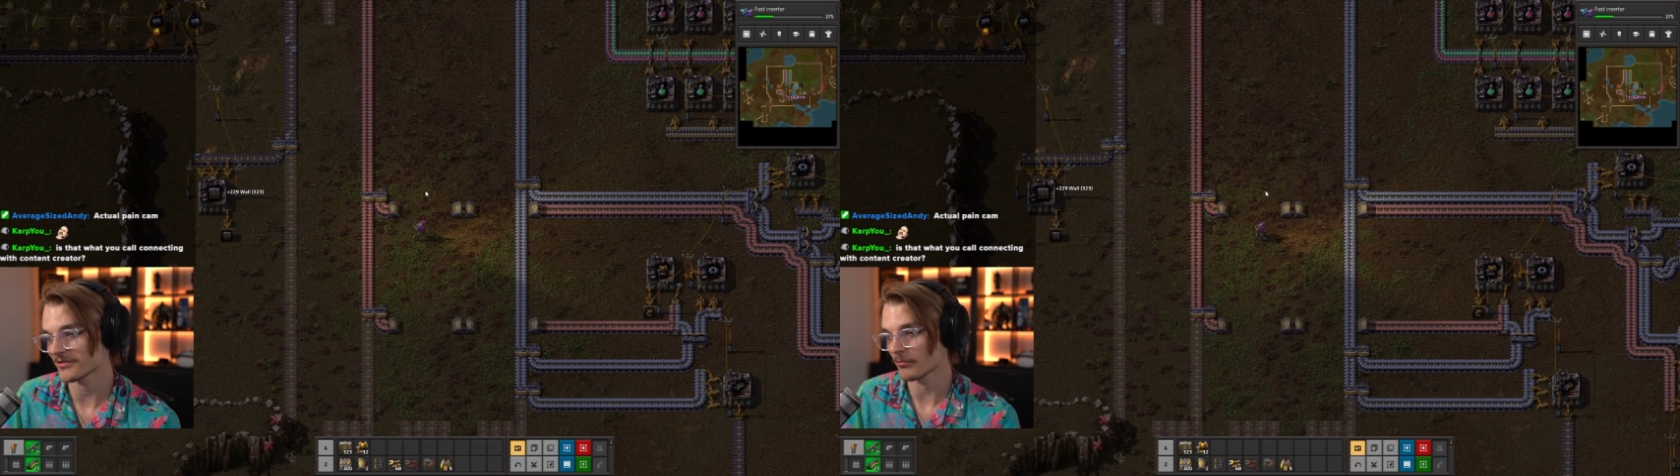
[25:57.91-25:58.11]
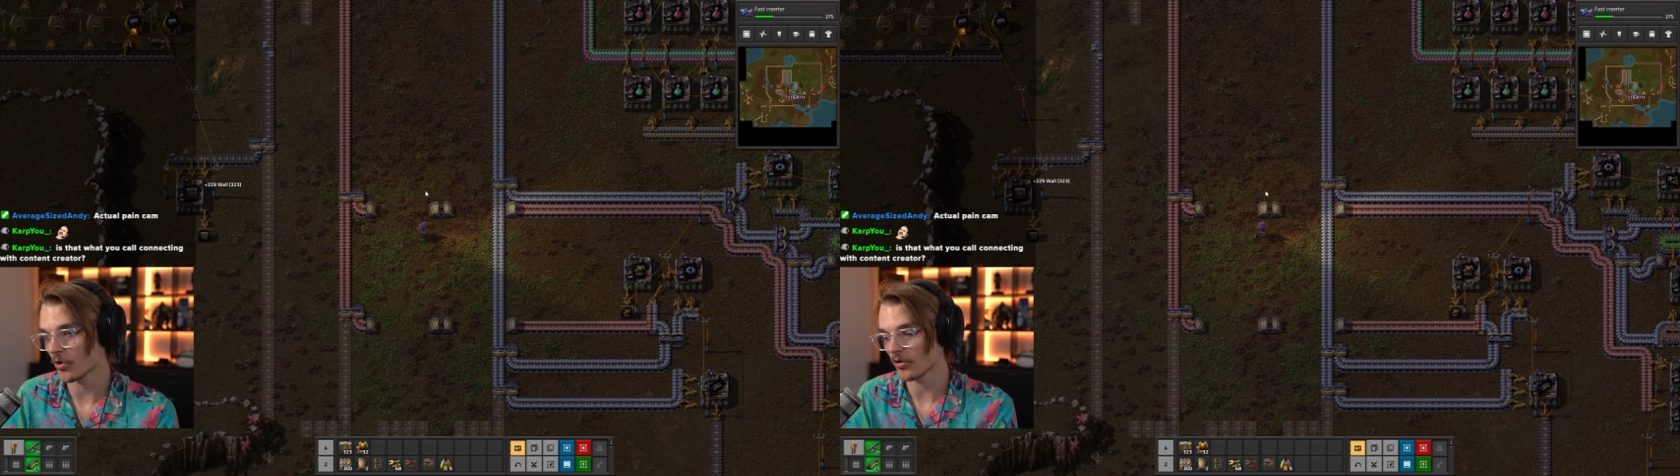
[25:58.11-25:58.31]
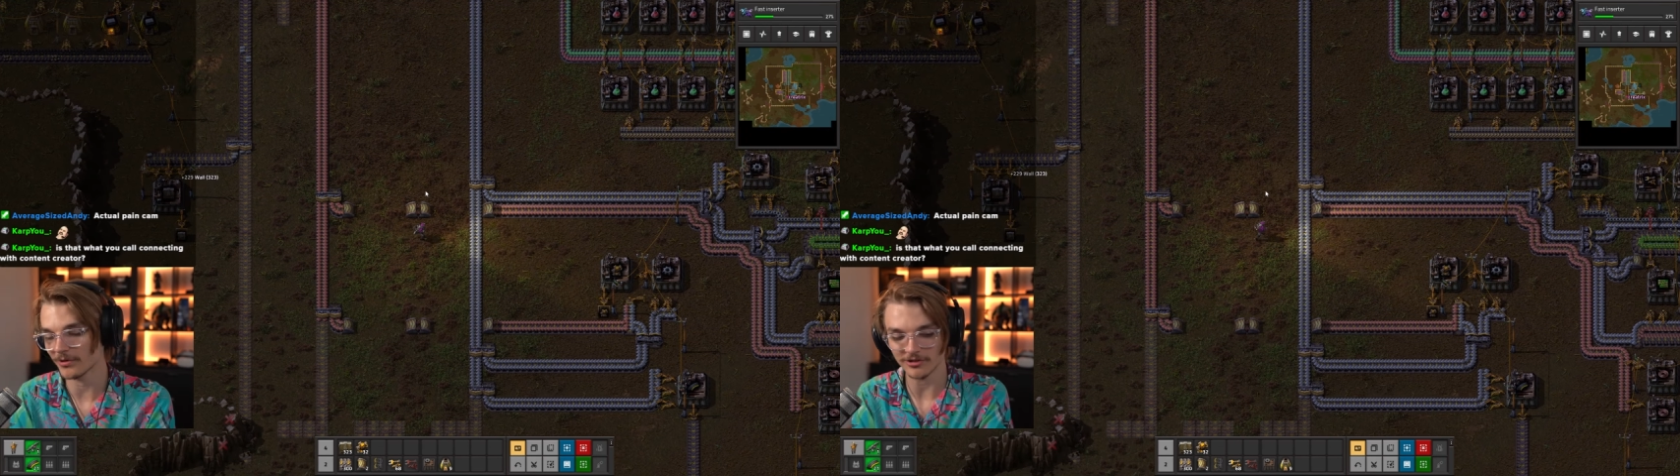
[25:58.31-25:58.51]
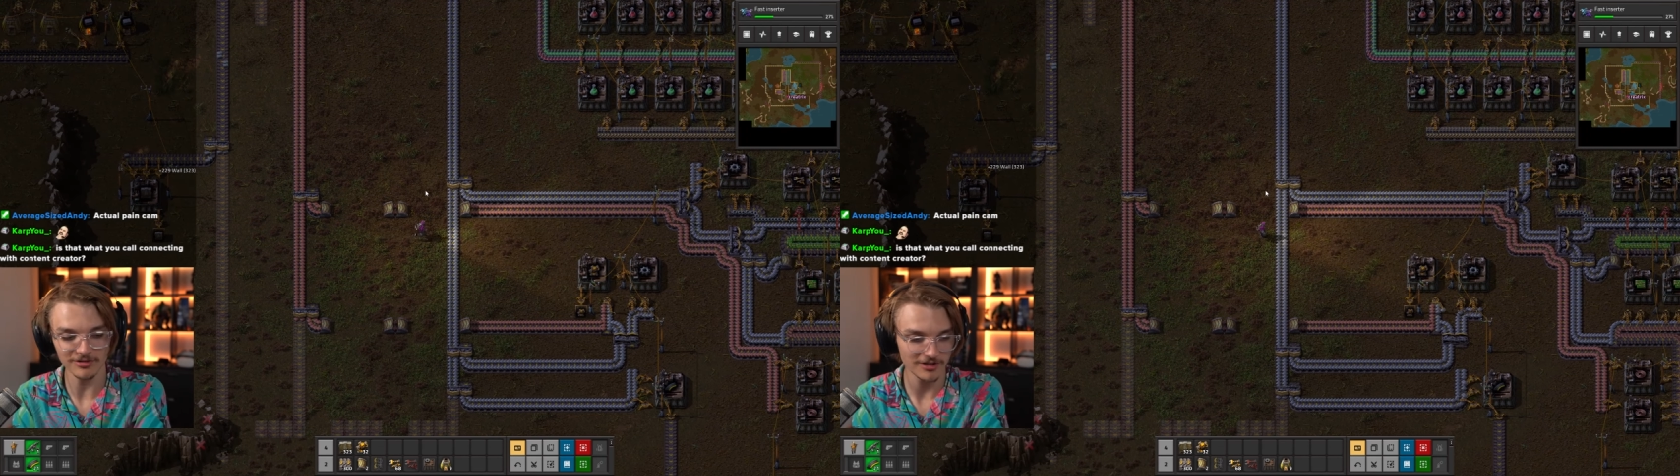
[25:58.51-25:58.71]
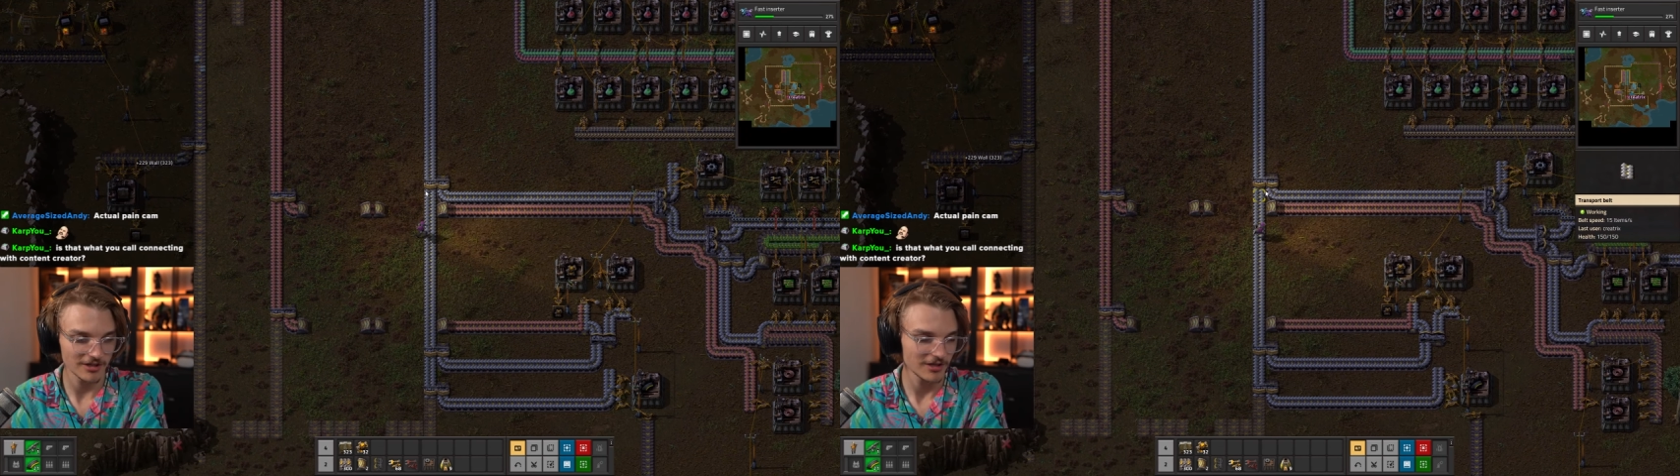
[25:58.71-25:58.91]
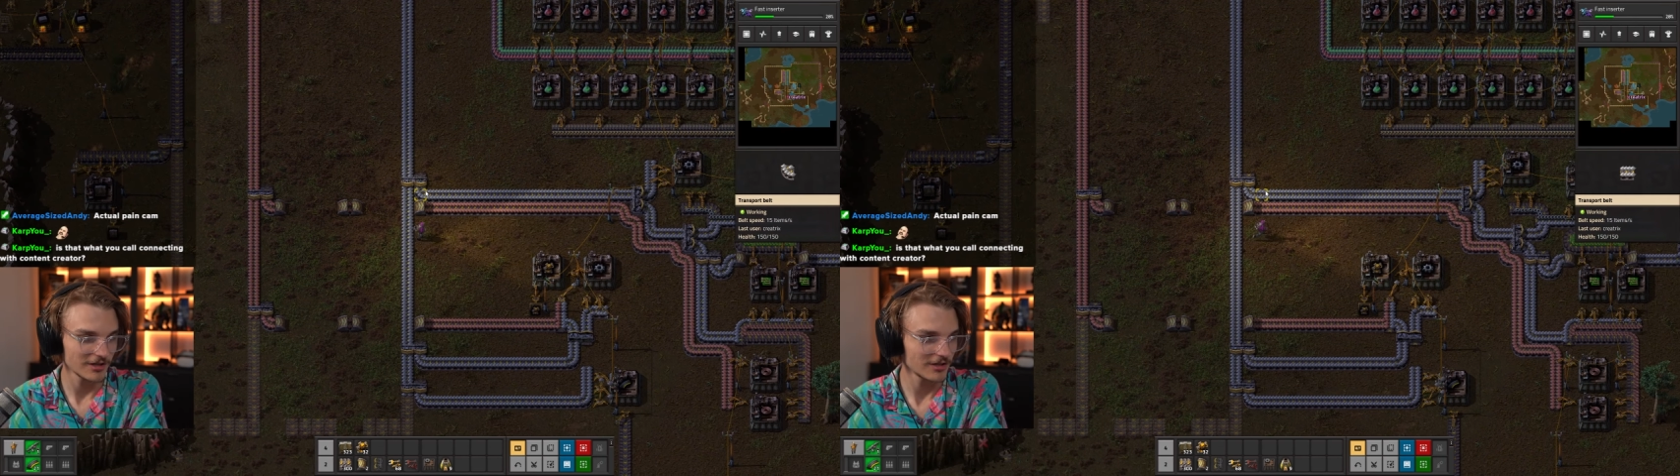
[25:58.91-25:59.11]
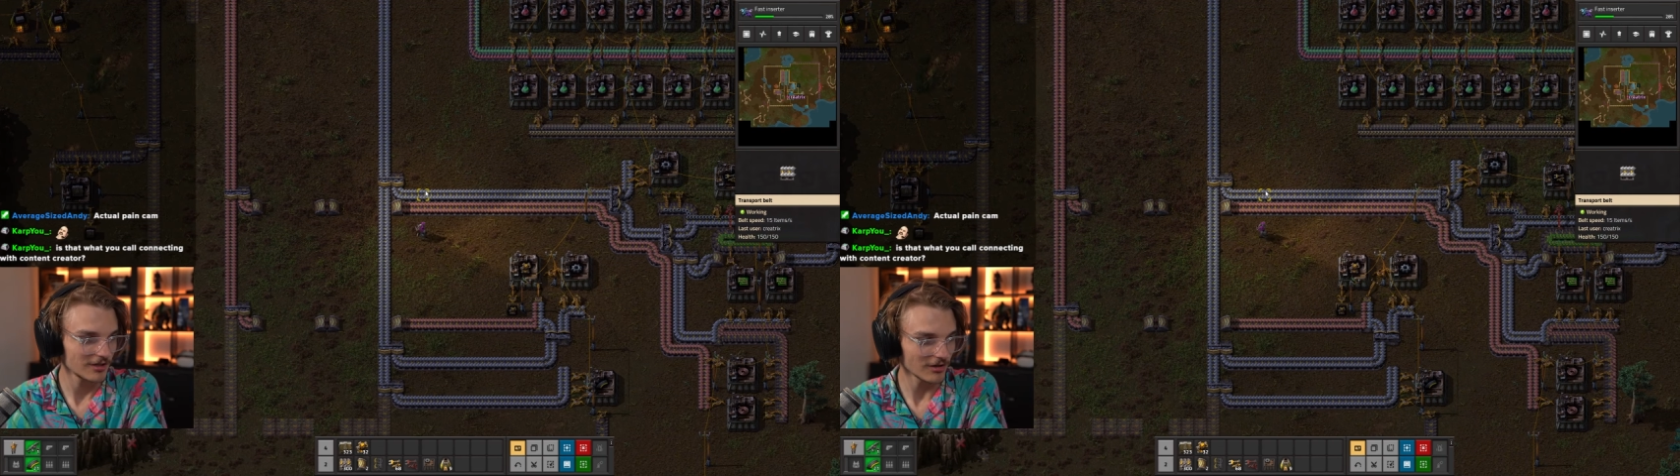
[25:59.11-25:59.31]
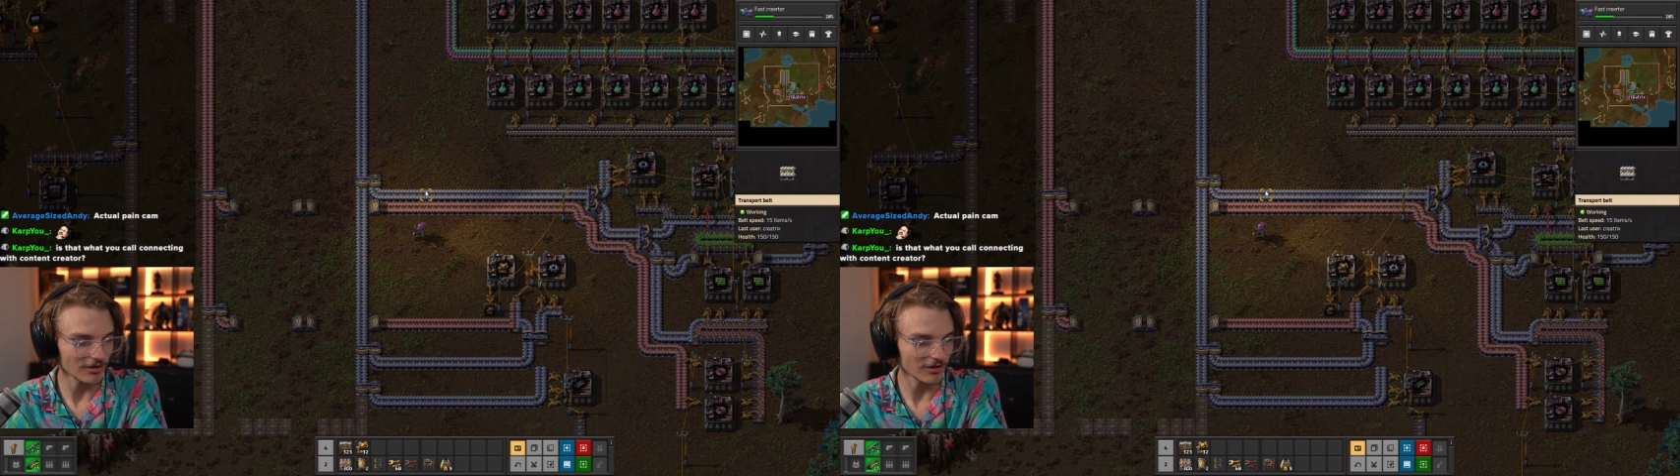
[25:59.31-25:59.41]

on a water bottle?